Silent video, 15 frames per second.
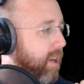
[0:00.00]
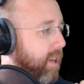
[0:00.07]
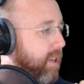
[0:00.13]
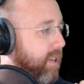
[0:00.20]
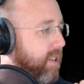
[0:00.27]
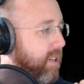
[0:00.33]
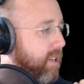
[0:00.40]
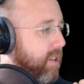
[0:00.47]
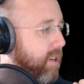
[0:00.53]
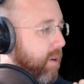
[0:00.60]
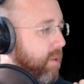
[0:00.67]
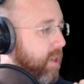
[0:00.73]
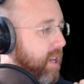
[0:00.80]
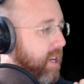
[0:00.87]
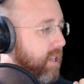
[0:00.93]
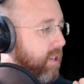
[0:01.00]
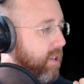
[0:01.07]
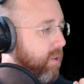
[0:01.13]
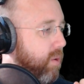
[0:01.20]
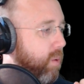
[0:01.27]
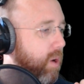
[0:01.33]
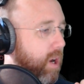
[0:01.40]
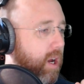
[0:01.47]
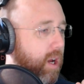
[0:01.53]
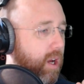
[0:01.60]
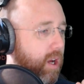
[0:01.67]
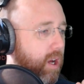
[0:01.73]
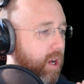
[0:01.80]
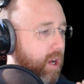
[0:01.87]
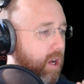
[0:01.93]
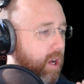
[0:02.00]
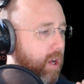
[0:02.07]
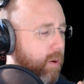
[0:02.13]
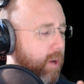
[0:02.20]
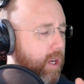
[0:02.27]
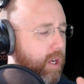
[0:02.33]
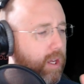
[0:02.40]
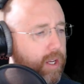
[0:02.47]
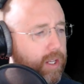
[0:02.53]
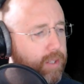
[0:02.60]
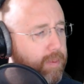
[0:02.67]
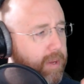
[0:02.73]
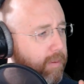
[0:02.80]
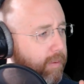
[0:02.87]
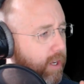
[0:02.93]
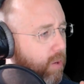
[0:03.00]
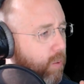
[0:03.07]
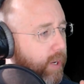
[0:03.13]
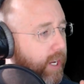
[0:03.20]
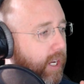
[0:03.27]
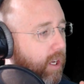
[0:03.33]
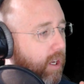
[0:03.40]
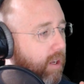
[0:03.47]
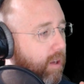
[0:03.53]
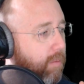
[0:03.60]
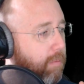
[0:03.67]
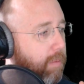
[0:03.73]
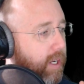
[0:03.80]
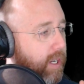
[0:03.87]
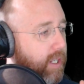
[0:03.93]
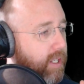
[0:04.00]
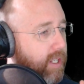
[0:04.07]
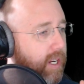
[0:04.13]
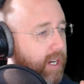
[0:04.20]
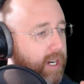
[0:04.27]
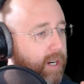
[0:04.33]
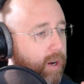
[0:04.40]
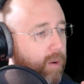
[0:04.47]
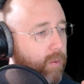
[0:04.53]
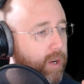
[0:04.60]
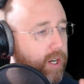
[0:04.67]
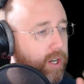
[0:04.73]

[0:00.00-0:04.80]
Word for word: so this, uh, it's been about a week, but uh, I, I, wanted to